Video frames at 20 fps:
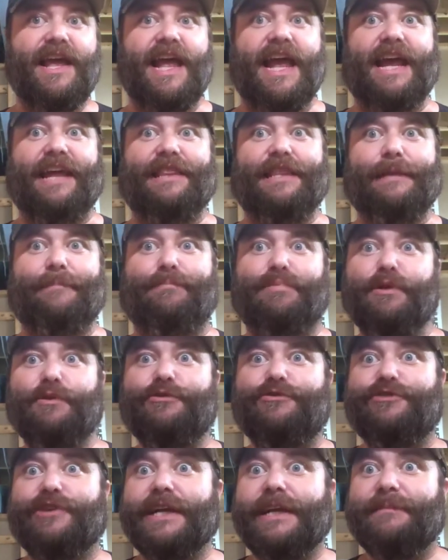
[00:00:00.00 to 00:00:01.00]
and the
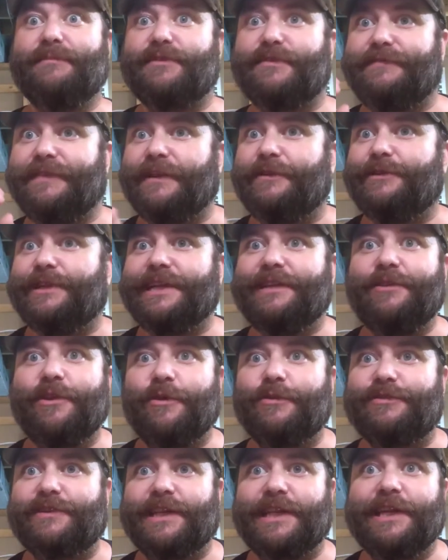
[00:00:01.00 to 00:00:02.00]
Blue Dreams filled in
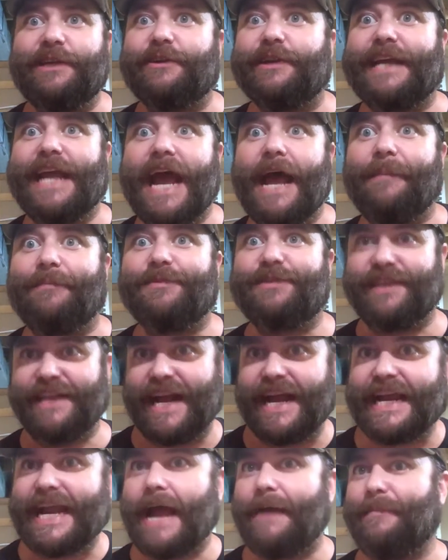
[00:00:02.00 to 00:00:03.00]
those clear gaps,
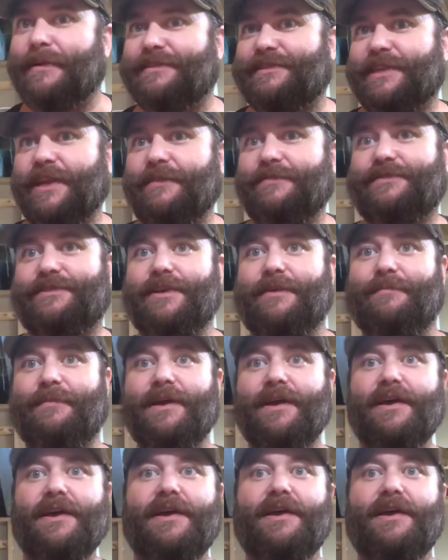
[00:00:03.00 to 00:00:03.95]
and I got myself some